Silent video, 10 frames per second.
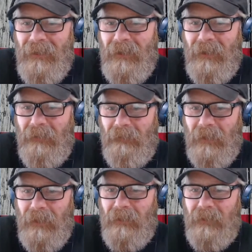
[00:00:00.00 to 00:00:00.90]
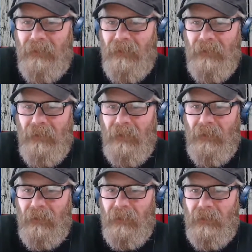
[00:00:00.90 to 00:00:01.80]
All right.
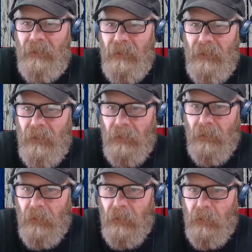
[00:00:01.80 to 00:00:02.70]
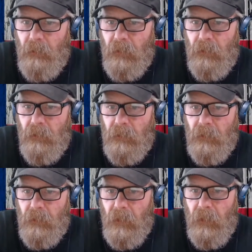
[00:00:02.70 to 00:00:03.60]
Let's see. Number
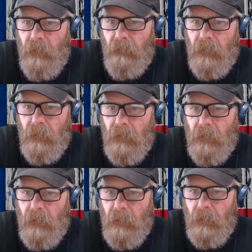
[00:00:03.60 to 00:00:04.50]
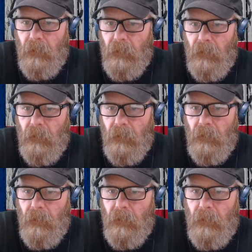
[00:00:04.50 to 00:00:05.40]
7.
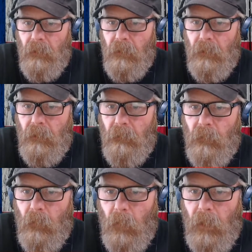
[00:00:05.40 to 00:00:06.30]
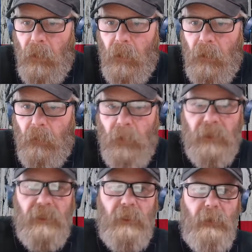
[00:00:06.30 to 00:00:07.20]
Well,
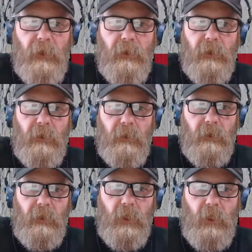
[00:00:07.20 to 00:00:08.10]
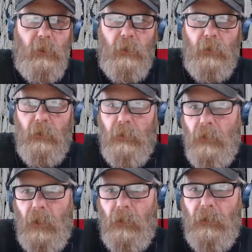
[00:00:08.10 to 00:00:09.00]
Puzzly Bearded, you
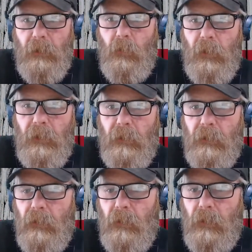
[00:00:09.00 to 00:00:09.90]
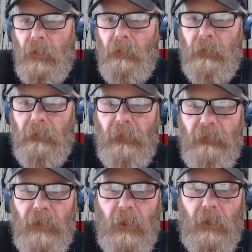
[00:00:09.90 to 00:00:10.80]
are the winner of a
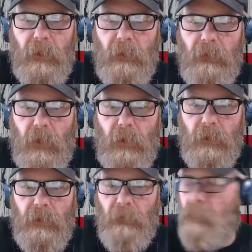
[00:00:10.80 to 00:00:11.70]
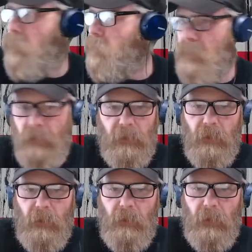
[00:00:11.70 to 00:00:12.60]
$50 gift card to Ferocious.
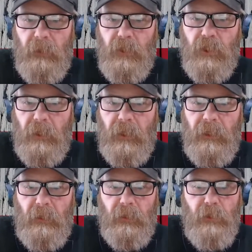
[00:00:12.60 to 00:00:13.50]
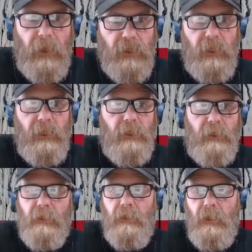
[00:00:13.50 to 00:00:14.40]
So let me jot that down.
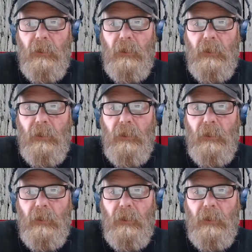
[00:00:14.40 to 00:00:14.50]
Congratulations.